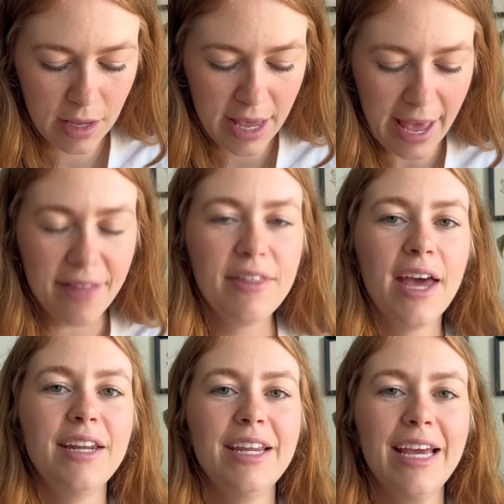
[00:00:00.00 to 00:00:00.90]
And
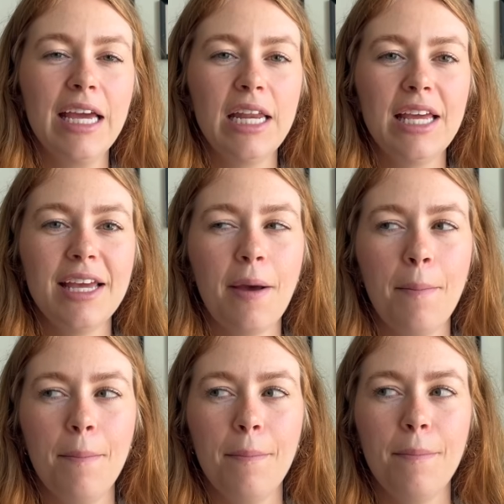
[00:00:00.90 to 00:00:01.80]
then
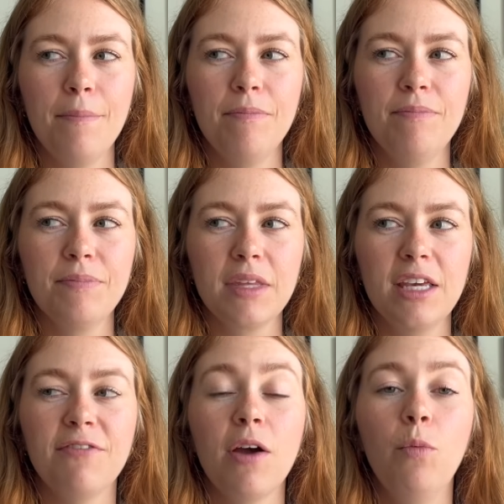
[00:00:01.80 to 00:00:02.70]

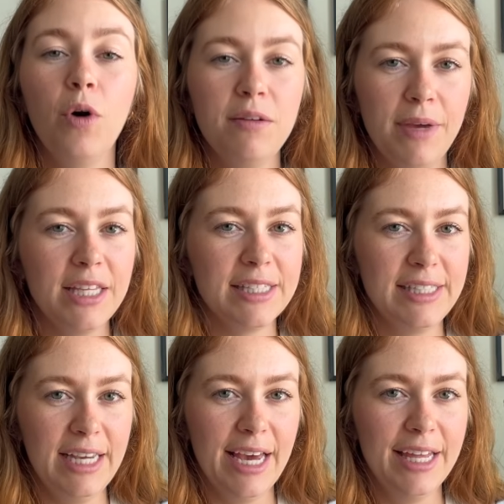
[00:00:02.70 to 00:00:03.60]
if I would make this
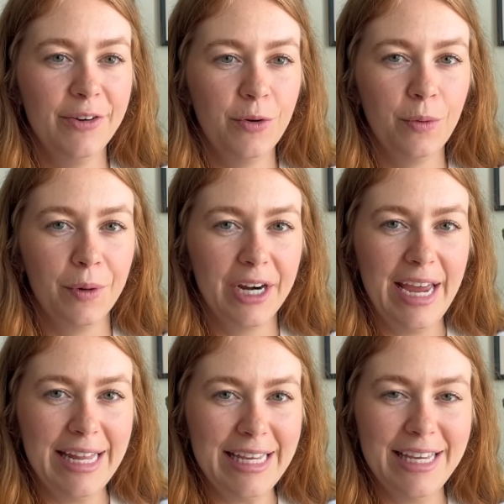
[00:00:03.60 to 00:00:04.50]
again, or
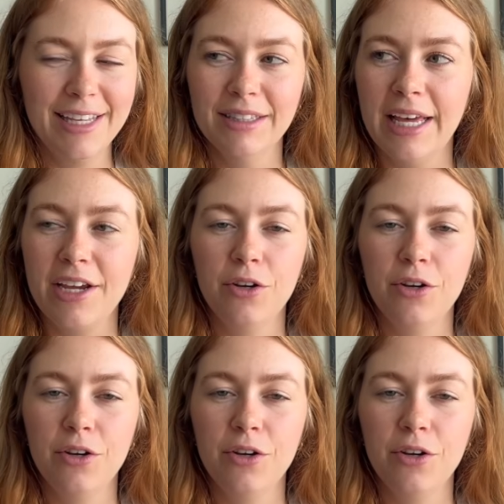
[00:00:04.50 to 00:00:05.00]
any like